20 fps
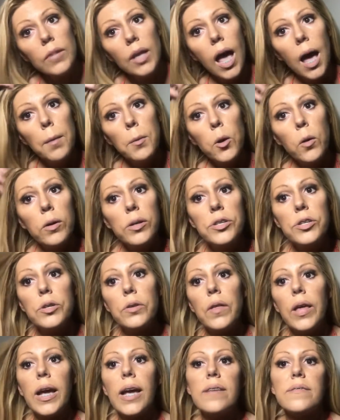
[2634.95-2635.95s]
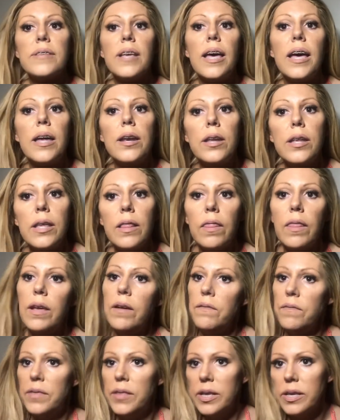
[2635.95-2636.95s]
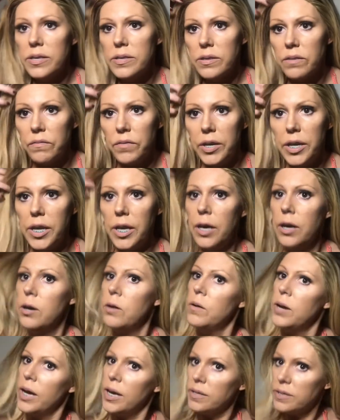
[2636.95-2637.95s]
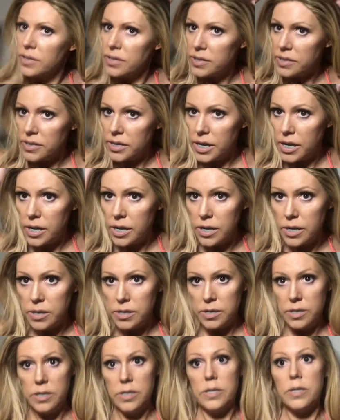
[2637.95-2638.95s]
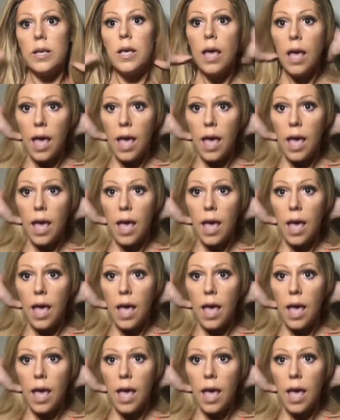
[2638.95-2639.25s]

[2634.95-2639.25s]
I'm going to, like I said, leave this video as it stands,